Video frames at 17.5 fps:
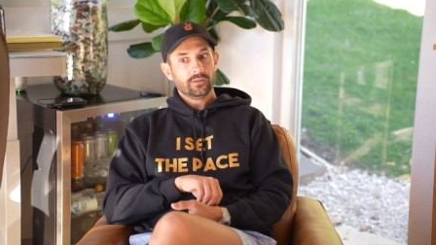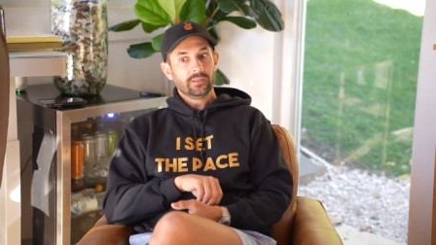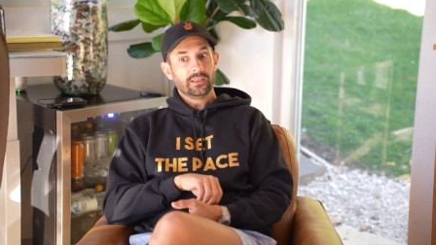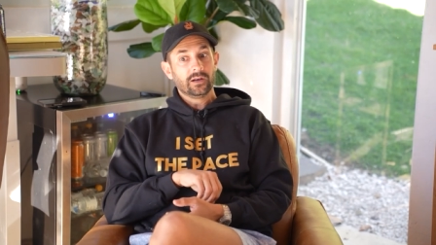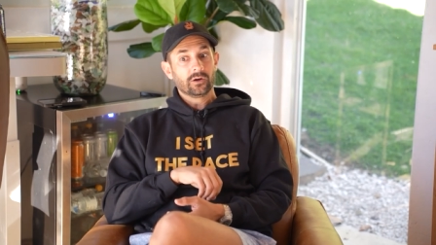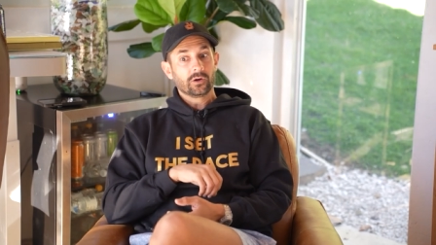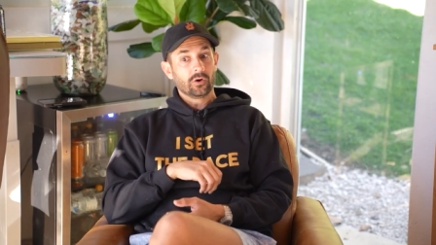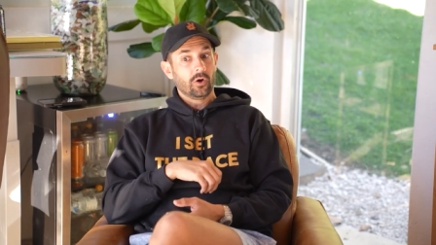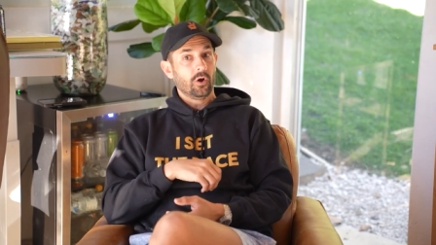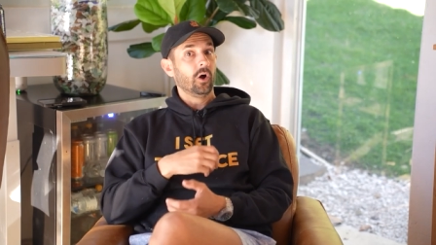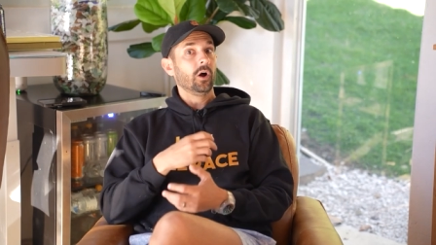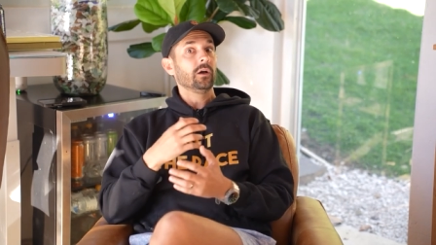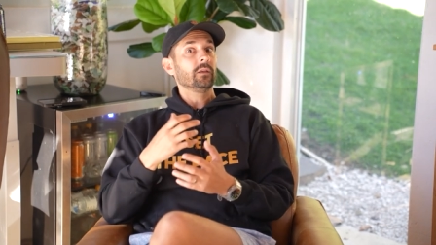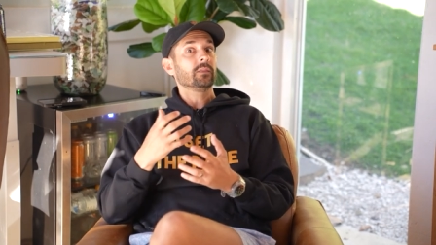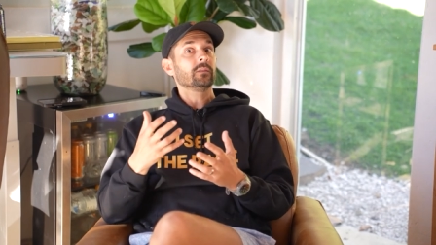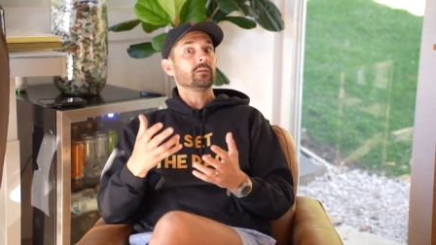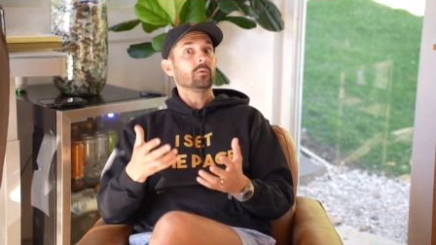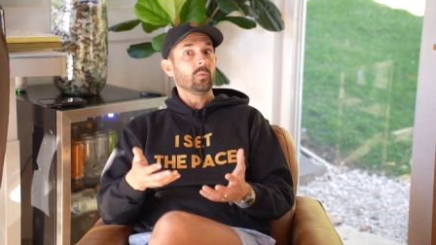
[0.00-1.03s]
that are
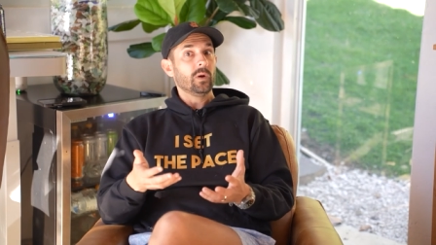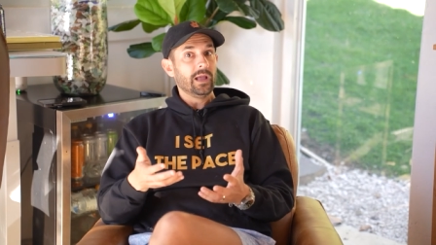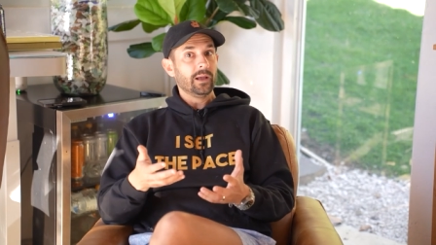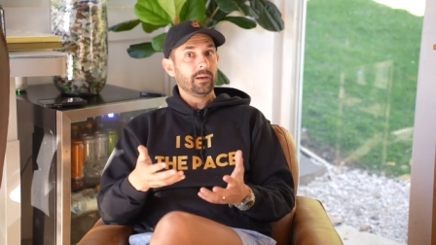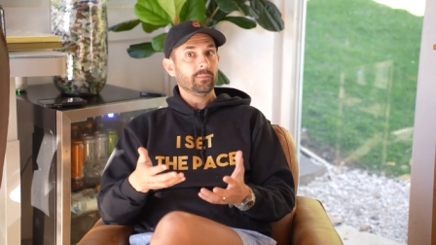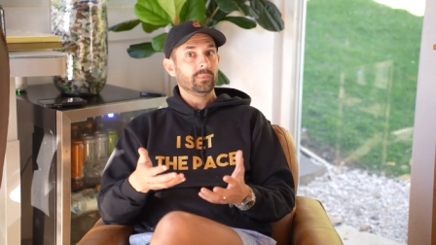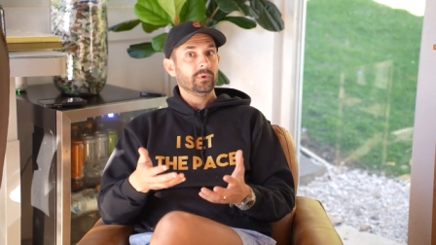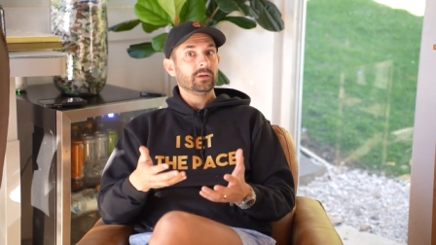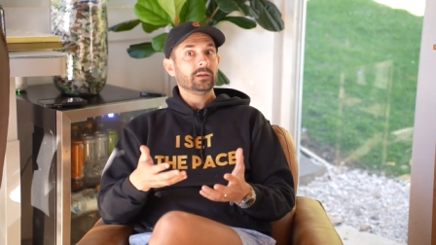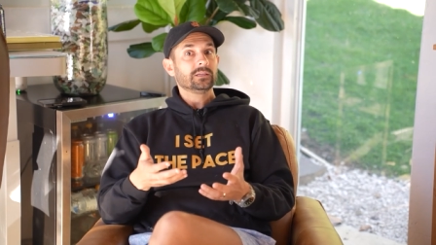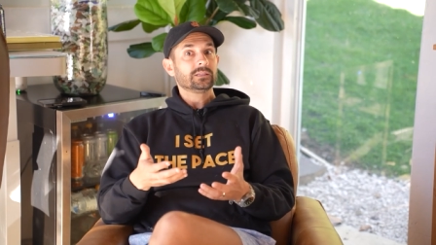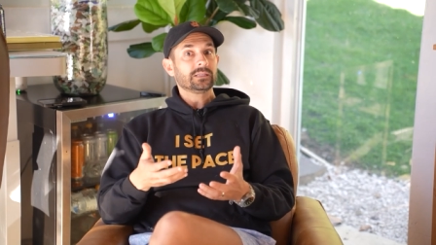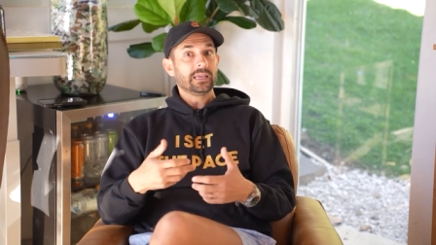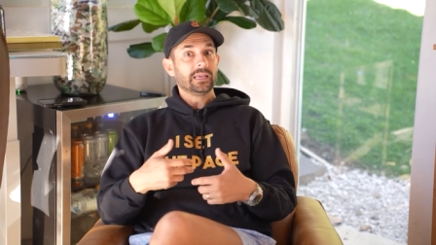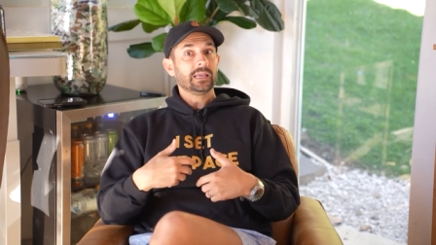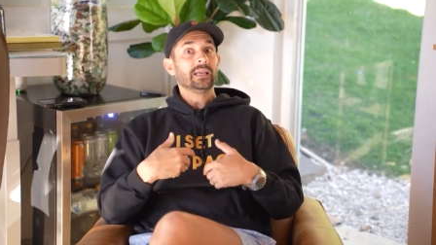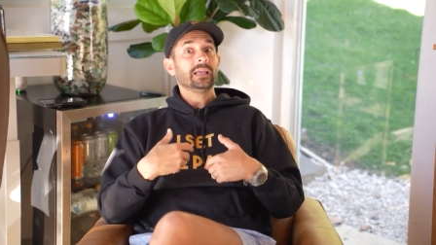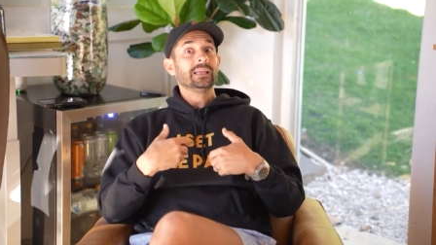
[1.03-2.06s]
on the web
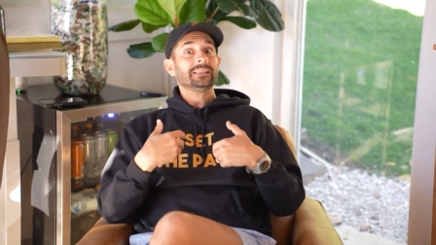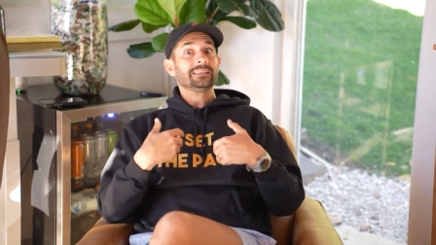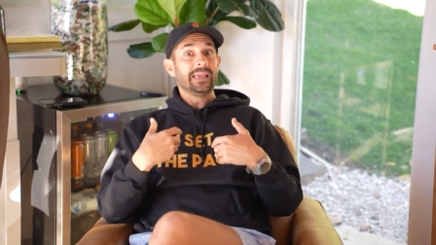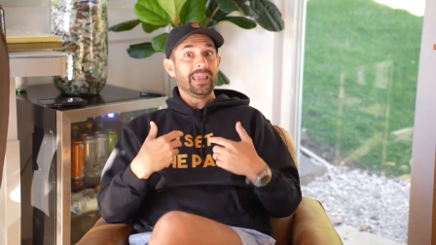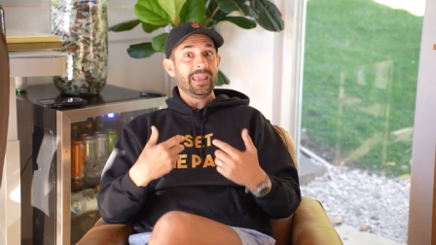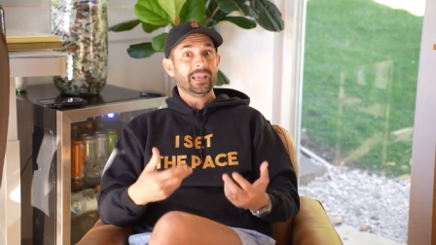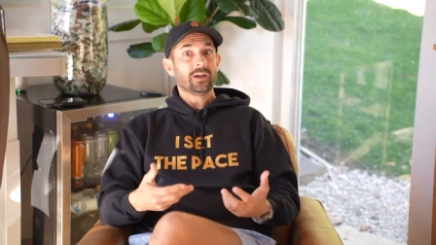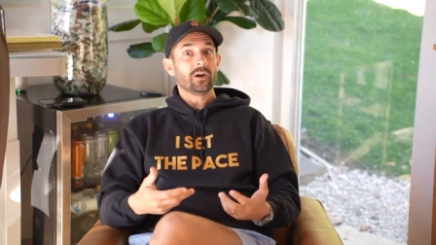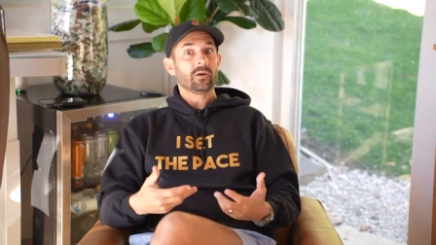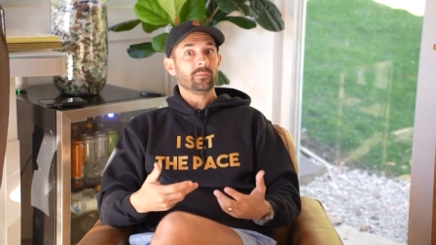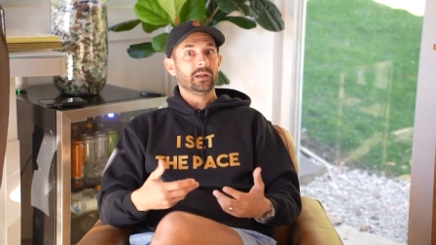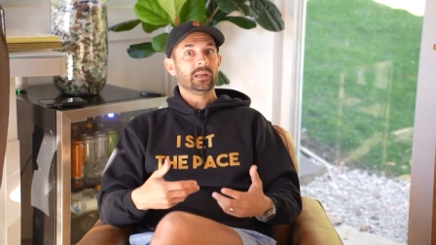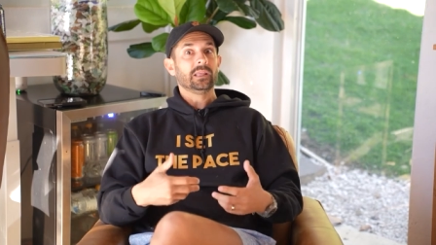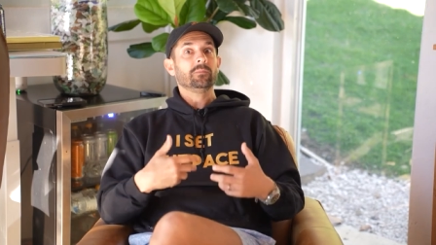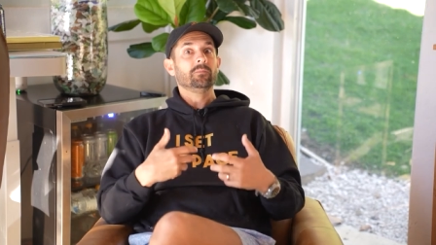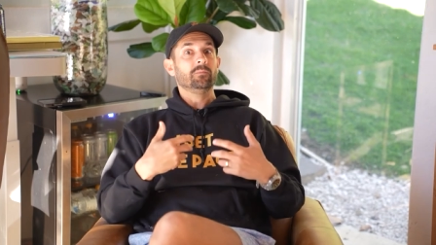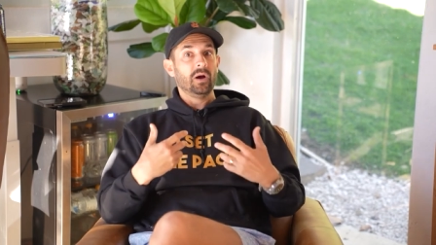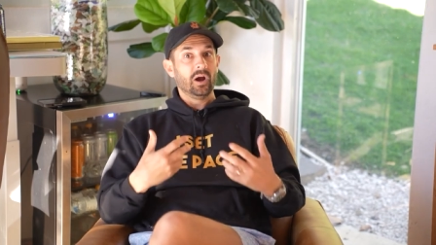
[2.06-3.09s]
saying, take our
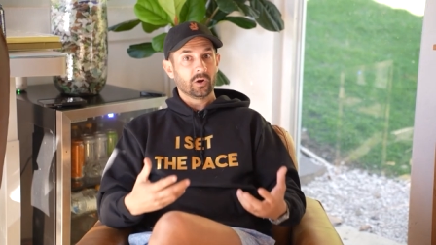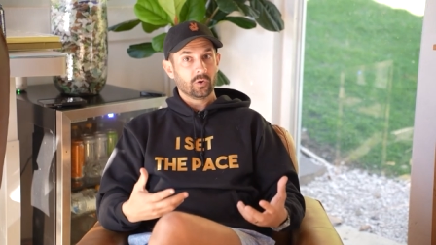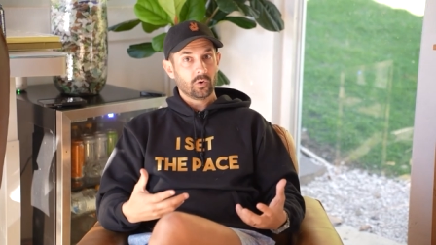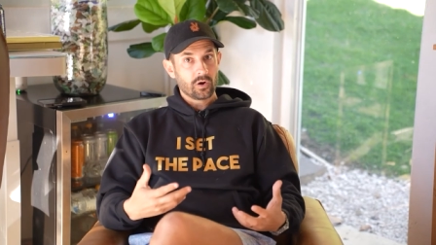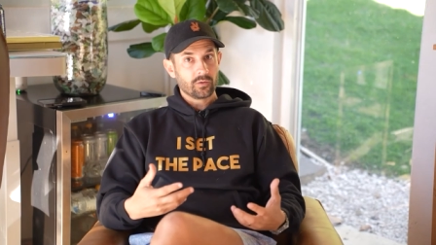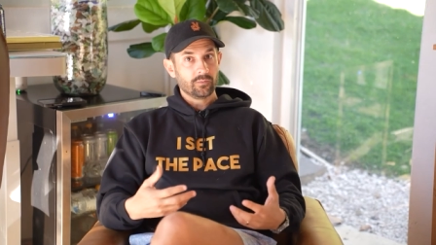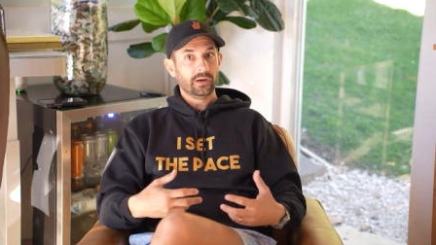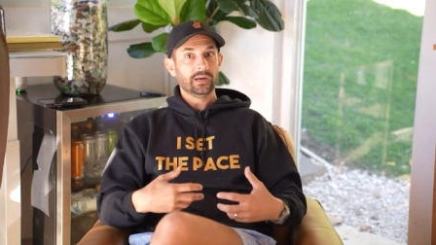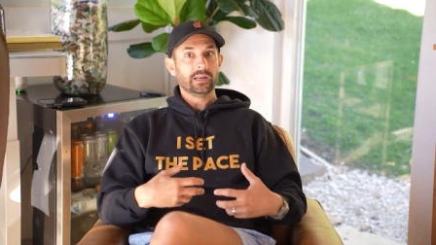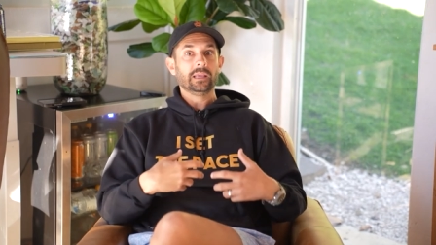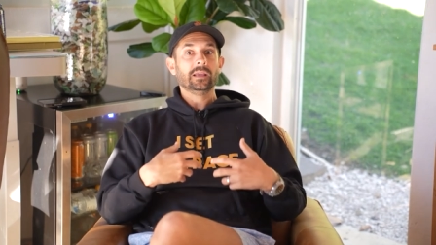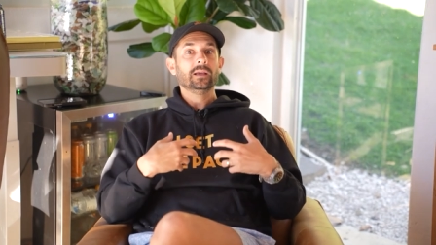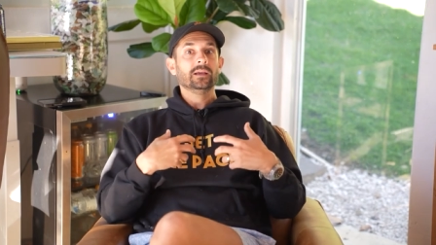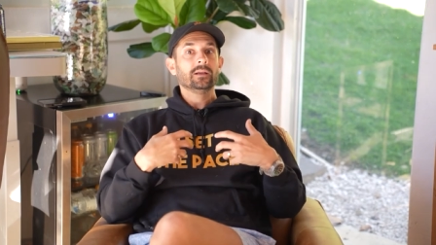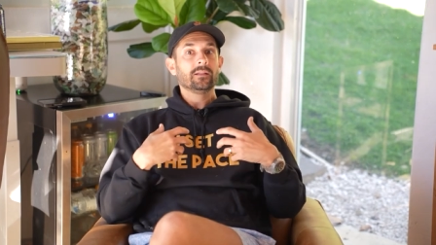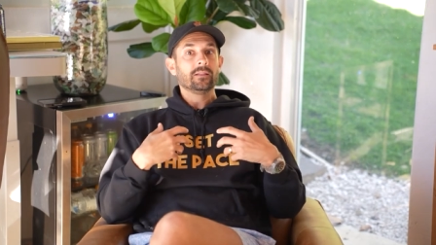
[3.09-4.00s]
money, borrow our money.